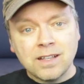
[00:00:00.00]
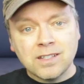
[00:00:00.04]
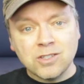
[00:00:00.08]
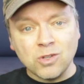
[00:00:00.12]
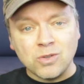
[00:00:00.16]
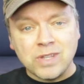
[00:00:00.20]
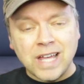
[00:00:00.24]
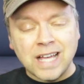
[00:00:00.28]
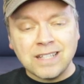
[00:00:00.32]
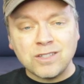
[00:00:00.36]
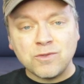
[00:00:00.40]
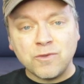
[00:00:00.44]
So
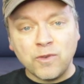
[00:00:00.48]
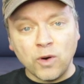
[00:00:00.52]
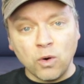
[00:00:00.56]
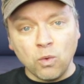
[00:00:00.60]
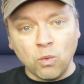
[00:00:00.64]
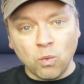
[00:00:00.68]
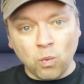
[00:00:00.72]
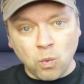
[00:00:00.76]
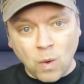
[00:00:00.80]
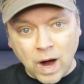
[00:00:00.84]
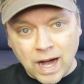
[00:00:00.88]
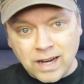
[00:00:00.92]
that's for
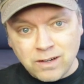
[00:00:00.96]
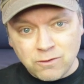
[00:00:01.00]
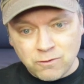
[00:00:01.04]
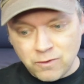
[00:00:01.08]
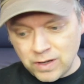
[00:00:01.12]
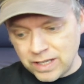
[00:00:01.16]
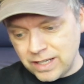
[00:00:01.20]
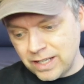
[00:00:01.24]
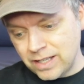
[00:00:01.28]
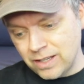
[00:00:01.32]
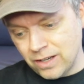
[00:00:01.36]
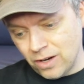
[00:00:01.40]
one
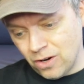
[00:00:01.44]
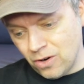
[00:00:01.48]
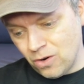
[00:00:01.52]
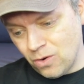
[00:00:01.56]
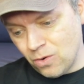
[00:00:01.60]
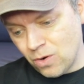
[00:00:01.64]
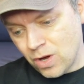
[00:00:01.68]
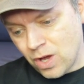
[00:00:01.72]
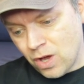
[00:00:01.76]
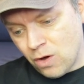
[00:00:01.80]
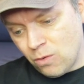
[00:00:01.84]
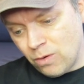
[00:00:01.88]

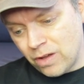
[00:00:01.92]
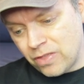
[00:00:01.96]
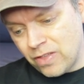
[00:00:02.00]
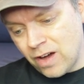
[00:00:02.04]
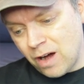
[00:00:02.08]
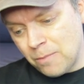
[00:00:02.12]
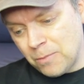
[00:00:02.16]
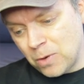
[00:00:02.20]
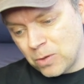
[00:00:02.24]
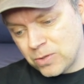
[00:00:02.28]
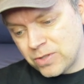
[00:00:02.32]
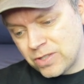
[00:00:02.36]
video with
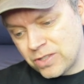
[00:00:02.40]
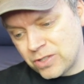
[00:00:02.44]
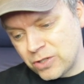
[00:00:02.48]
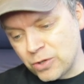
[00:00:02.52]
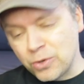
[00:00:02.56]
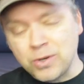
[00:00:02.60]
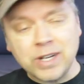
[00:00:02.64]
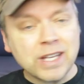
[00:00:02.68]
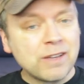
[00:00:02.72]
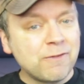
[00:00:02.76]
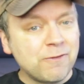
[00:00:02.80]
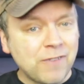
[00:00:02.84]
almost
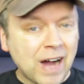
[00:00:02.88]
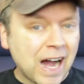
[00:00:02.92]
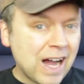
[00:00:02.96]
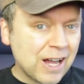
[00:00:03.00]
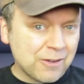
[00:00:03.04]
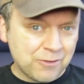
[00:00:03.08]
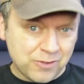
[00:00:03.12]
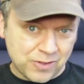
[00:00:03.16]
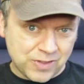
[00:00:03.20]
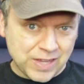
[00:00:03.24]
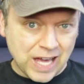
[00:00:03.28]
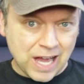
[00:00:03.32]

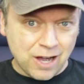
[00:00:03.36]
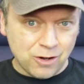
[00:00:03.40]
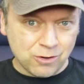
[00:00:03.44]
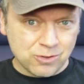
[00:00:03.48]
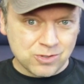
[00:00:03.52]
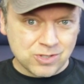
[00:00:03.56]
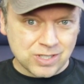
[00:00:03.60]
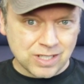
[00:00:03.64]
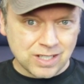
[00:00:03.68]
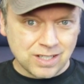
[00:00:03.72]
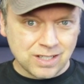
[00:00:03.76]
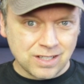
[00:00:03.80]

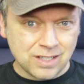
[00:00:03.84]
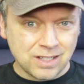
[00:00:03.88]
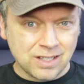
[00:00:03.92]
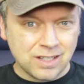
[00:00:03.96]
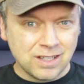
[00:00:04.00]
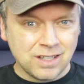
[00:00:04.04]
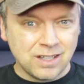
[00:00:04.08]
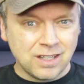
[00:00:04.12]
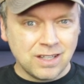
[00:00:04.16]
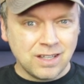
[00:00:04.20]
35,000